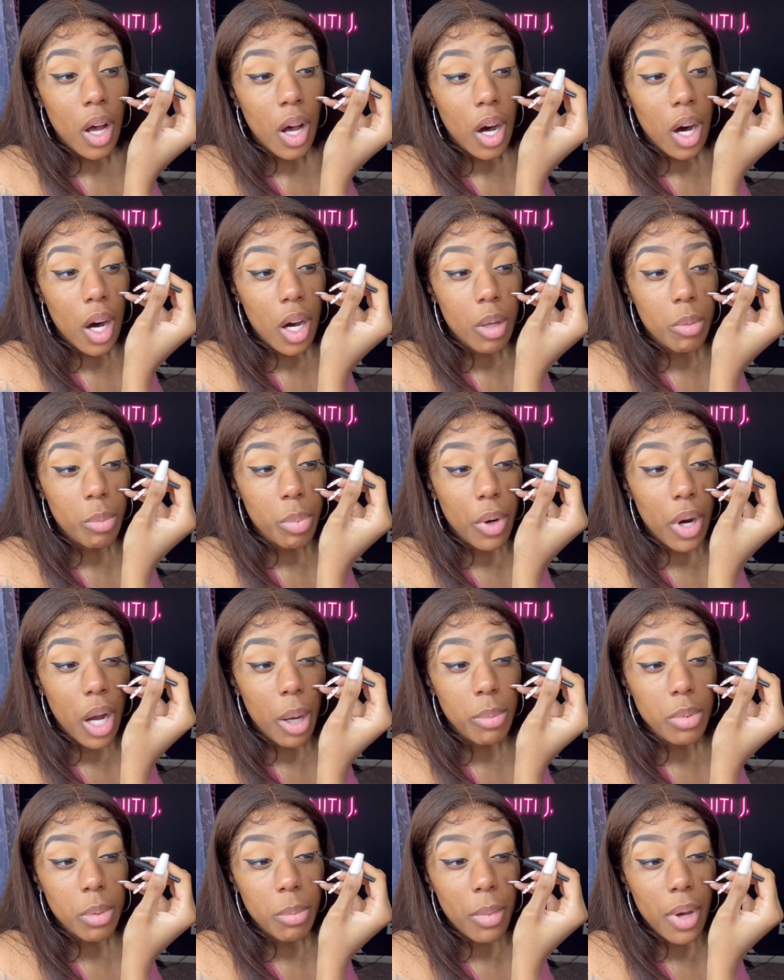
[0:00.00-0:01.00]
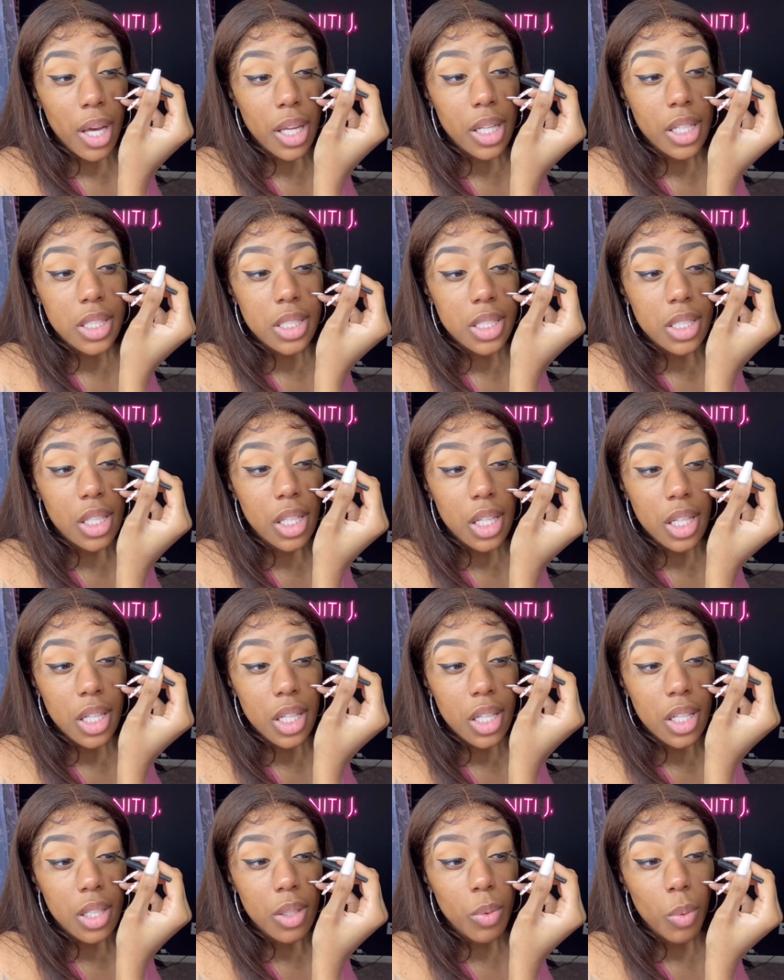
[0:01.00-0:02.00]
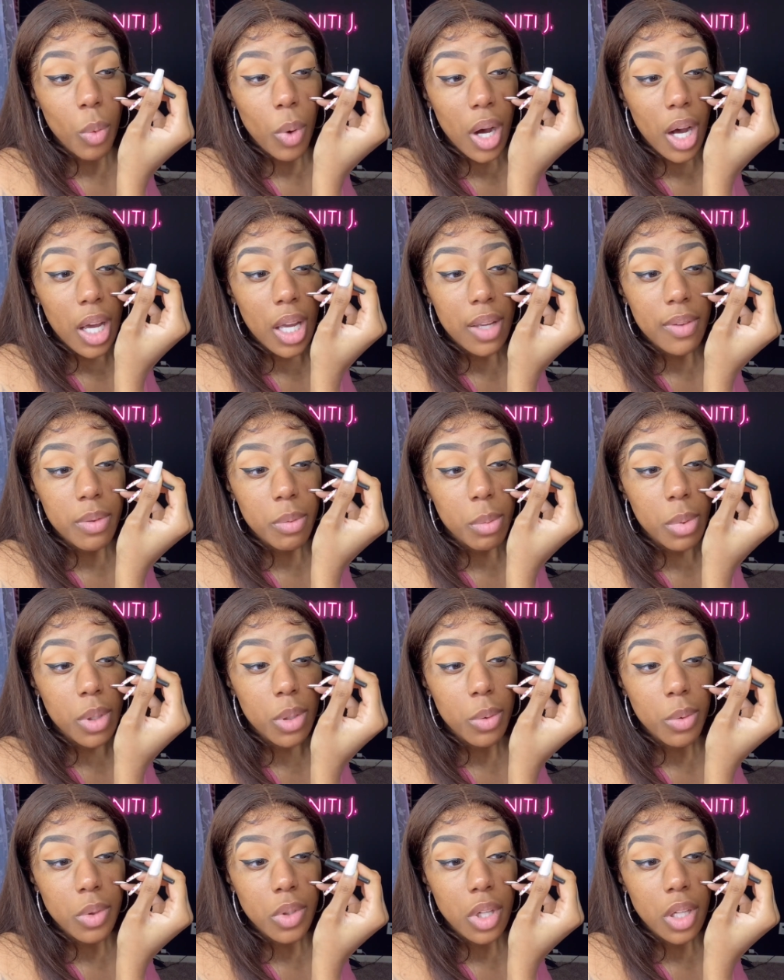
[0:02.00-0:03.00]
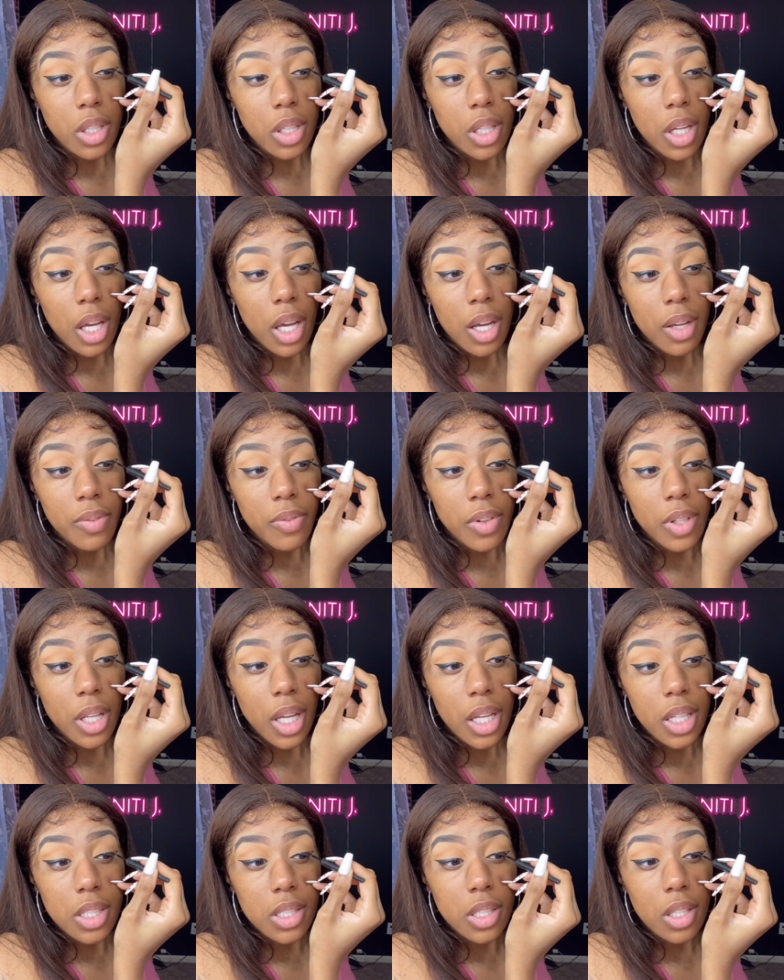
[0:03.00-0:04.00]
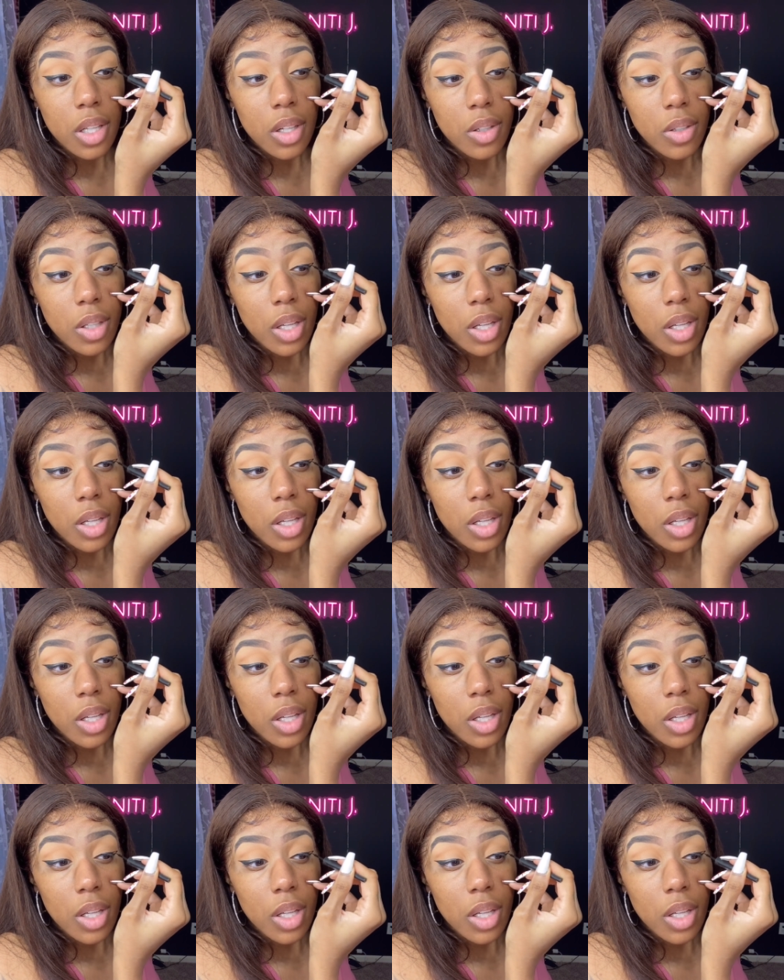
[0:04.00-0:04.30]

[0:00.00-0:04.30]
unproblematic skin, why even be doing all of that? I feel like as long